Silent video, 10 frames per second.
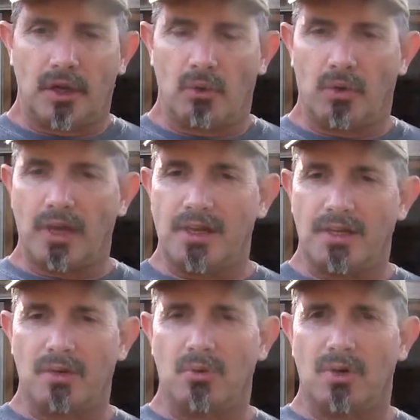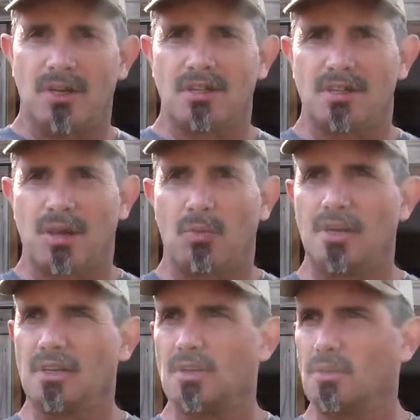what I did was I
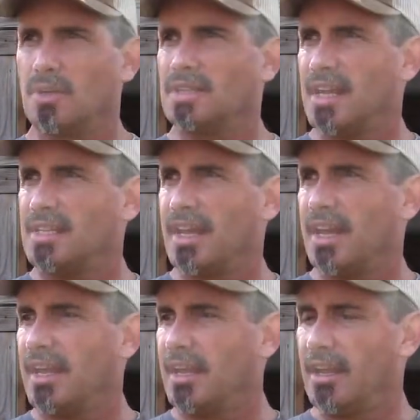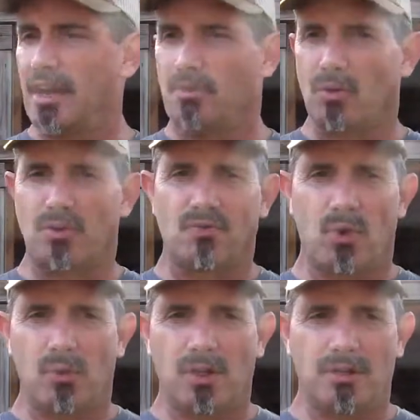went into the woods that day. I rode a
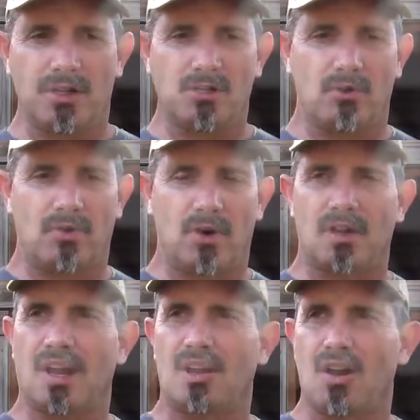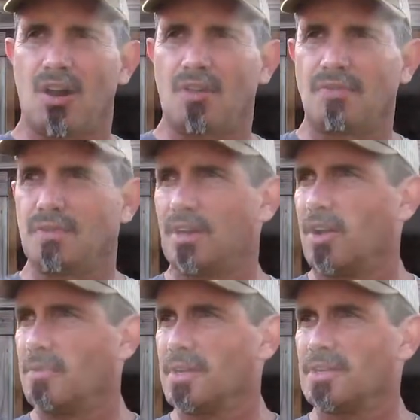4-wheeler in so far, got off, did
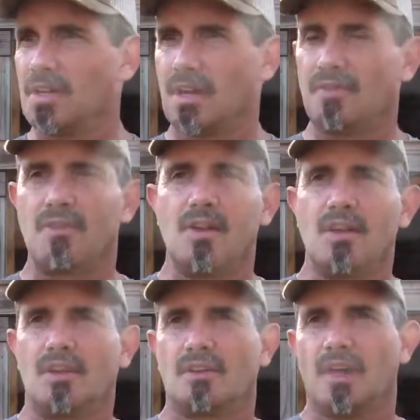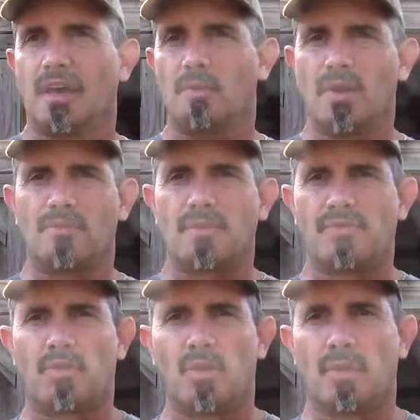all my stuff, got away from my
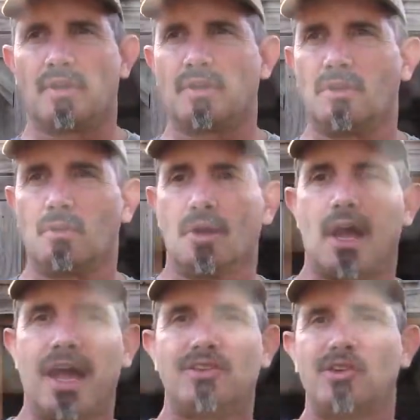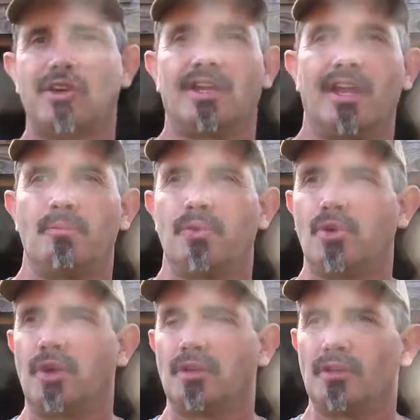4-wheeler. Well, I took and
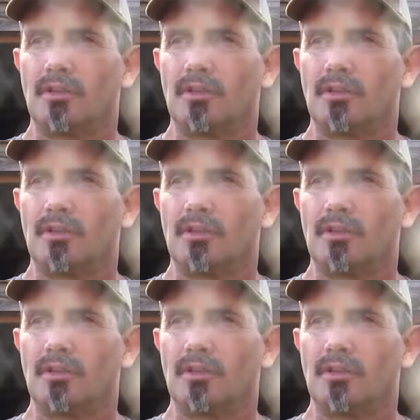put